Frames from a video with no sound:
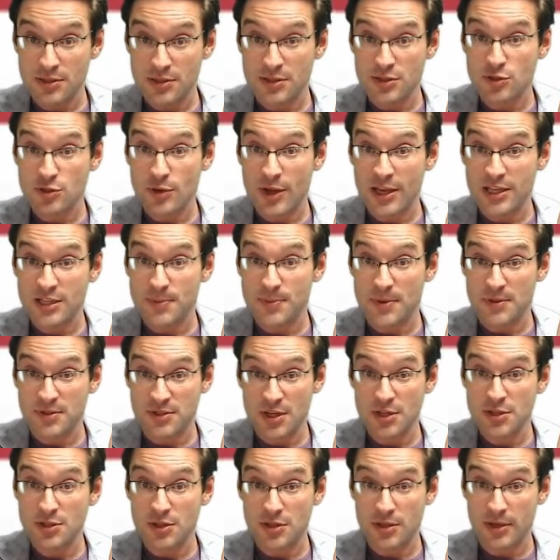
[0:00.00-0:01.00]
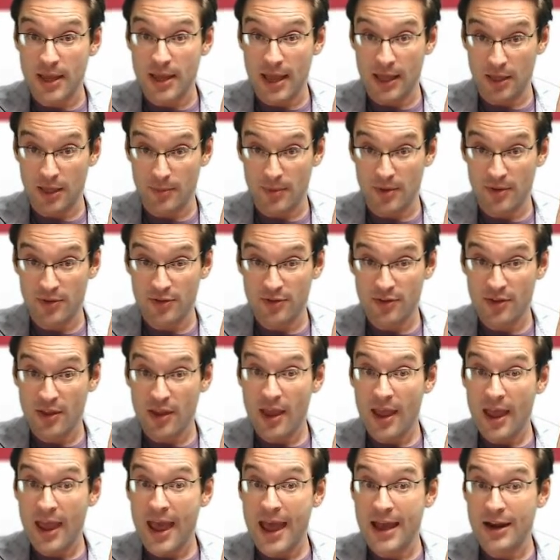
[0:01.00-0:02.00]
transposition elements
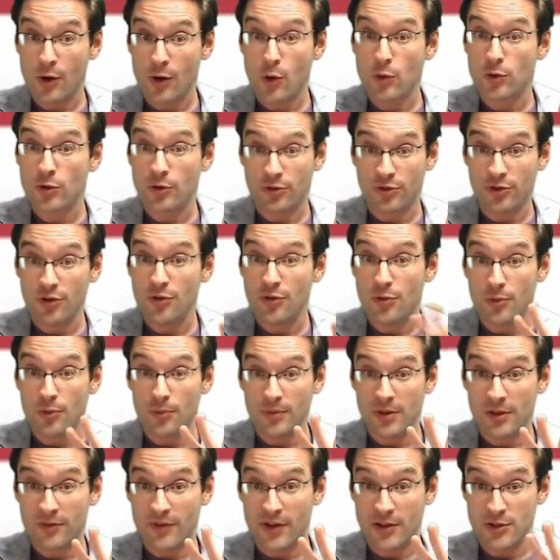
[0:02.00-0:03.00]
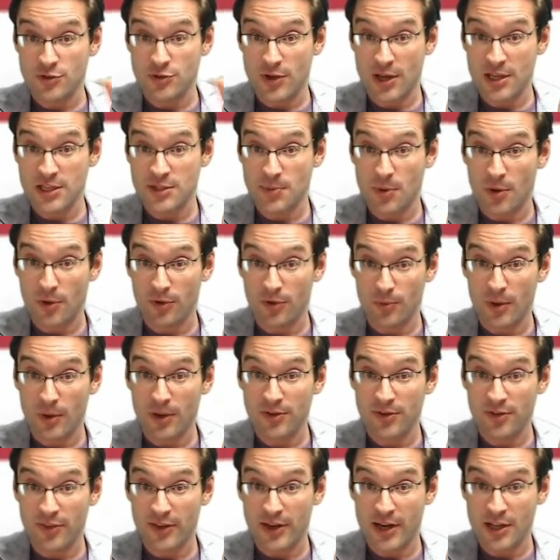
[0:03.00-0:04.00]
had order 2, if I transpose
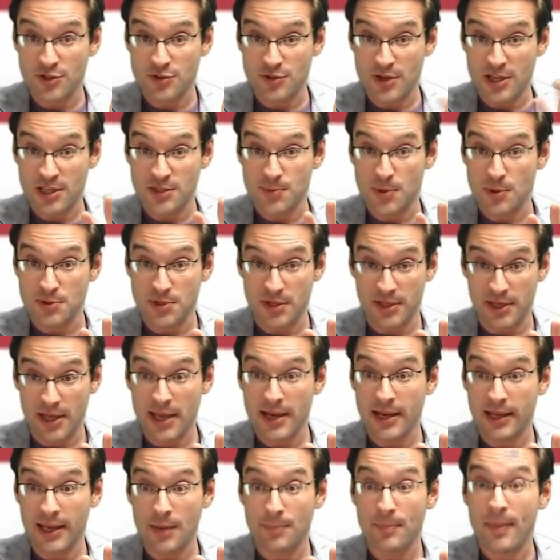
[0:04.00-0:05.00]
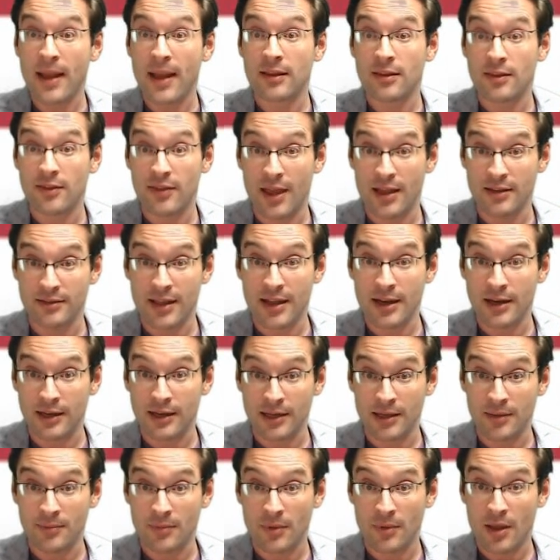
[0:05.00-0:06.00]
once and then I transpose again, I get back to the
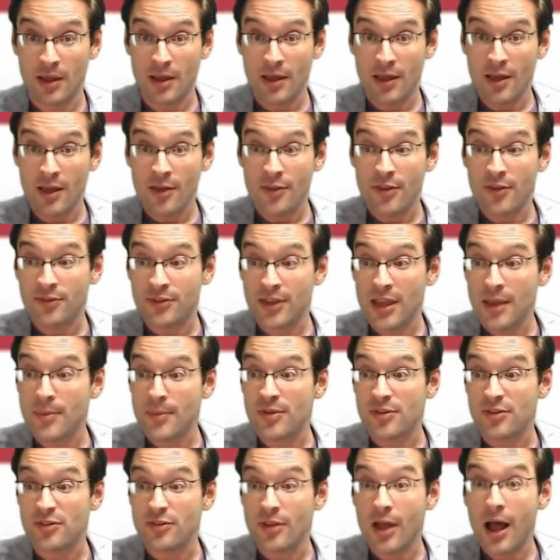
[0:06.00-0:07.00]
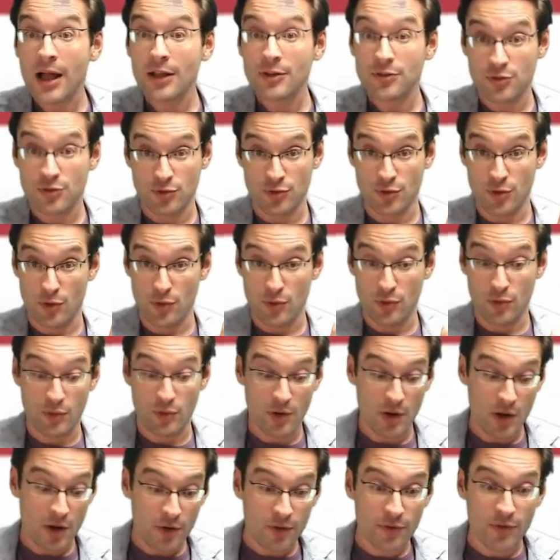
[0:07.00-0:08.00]
identity. The same is not true
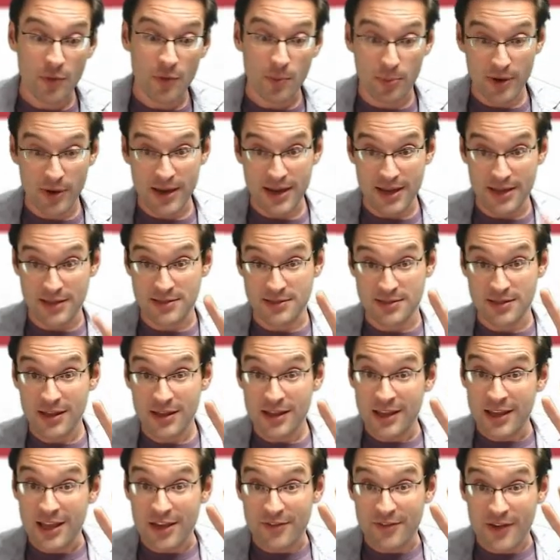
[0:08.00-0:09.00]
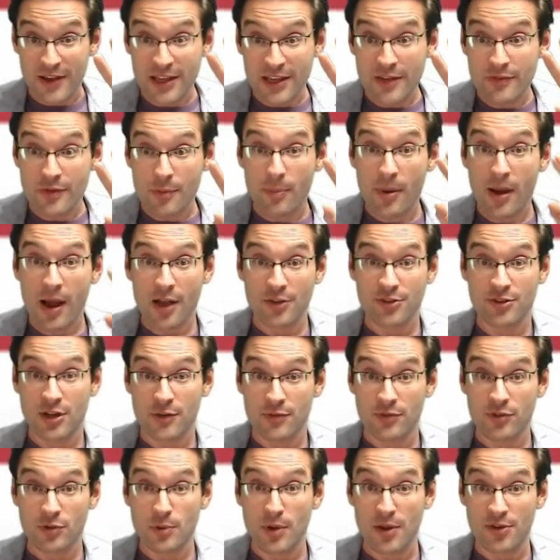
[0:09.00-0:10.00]
for braids. If I give a
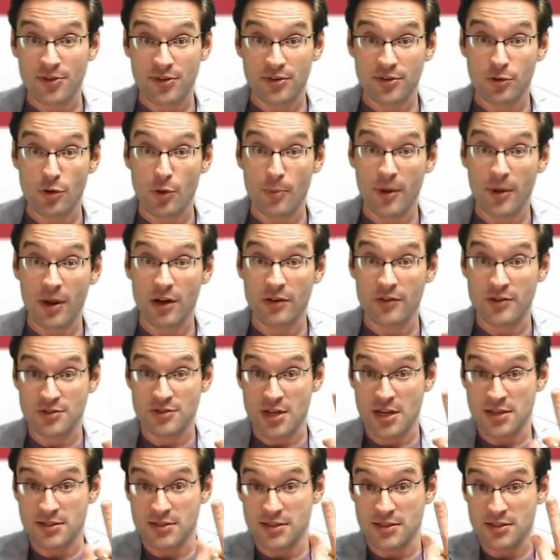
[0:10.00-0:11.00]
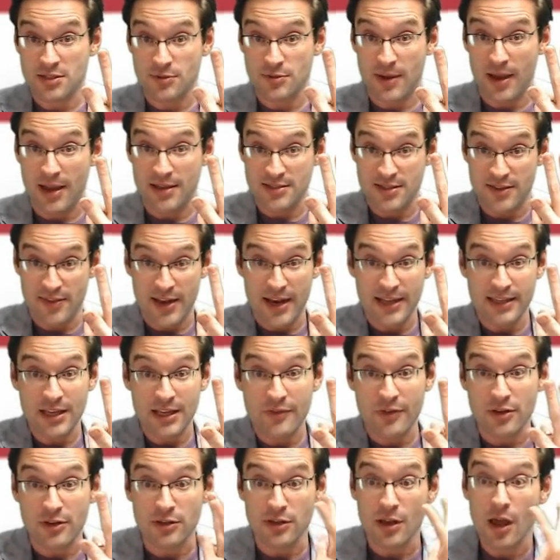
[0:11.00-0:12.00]
positive twist to a pair of adjacent strands, and then I give
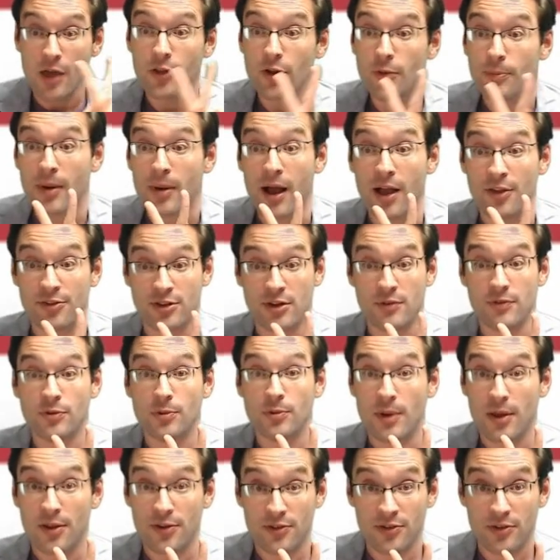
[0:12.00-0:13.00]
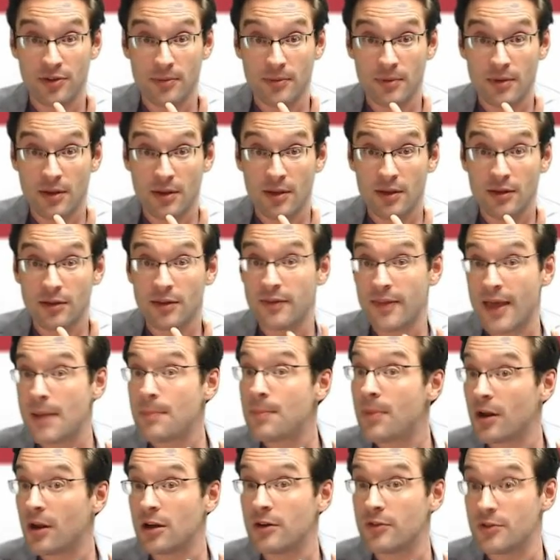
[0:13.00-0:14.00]
another positive twist to that
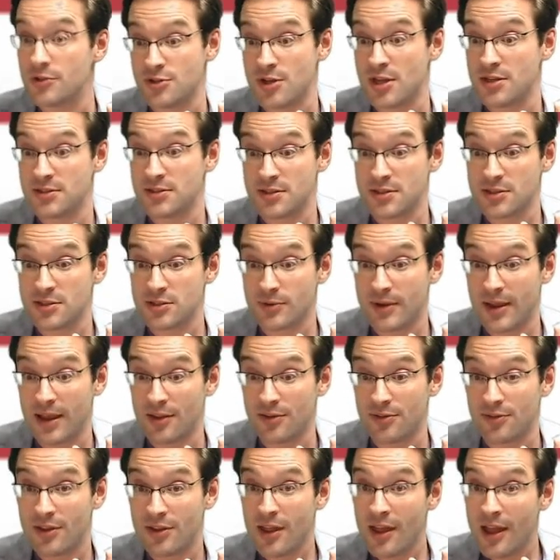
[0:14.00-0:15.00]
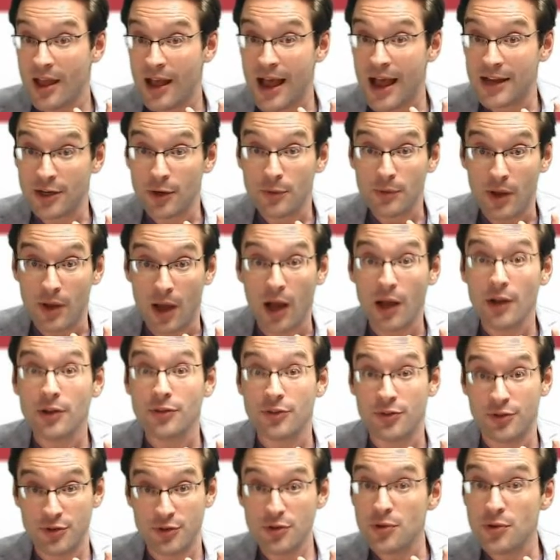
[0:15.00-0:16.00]
pair of adjacent strands, I don't
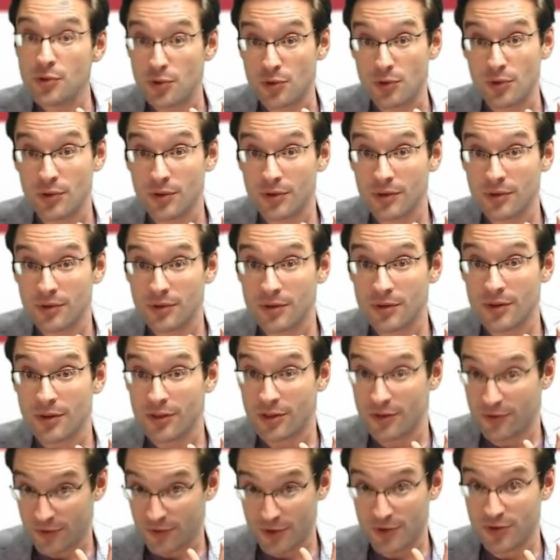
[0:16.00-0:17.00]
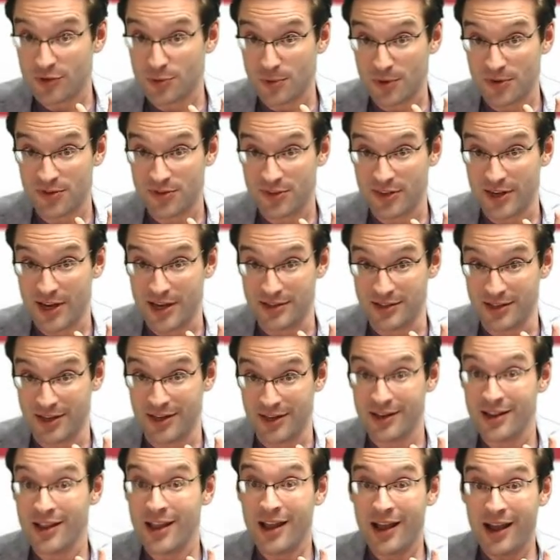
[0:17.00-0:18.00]
undo the first twist that I
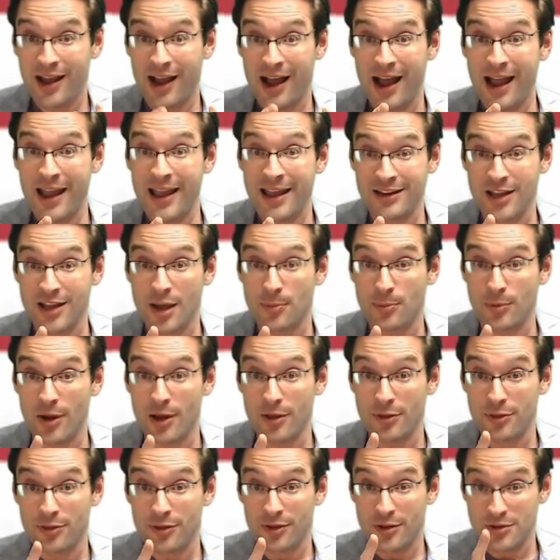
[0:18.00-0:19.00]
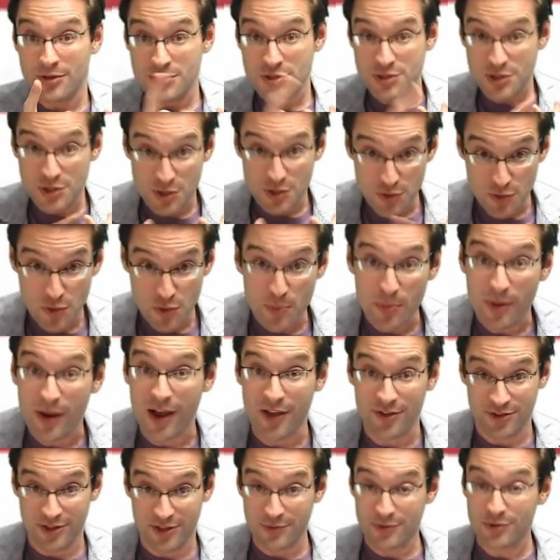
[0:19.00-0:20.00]
did. I end up with two
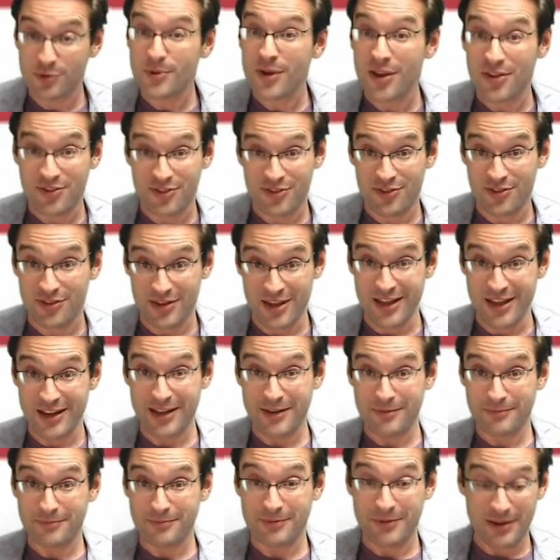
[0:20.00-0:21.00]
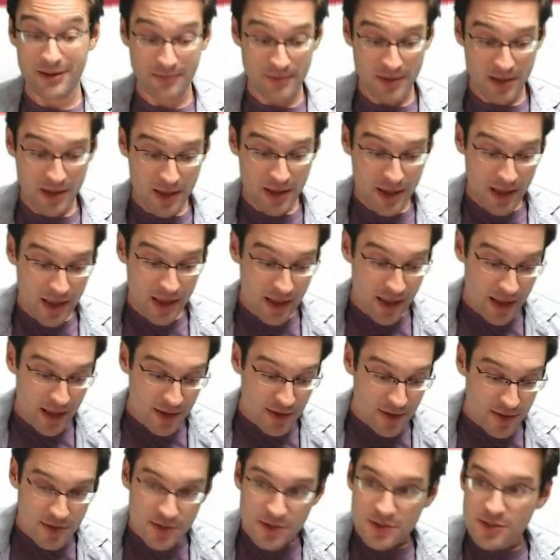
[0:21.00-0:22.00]
positive twists in it.
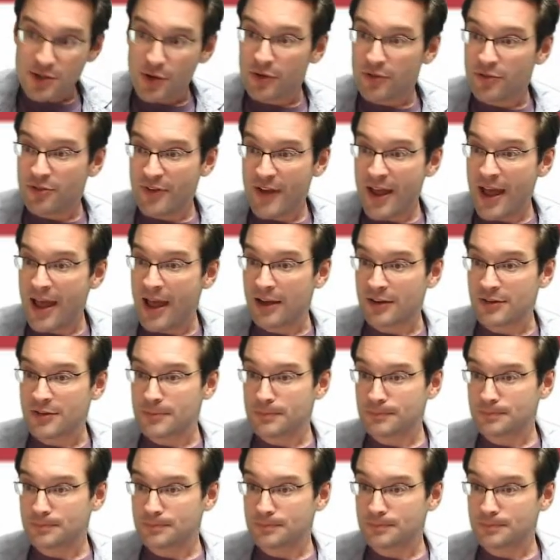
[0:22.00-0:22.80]
So in fact,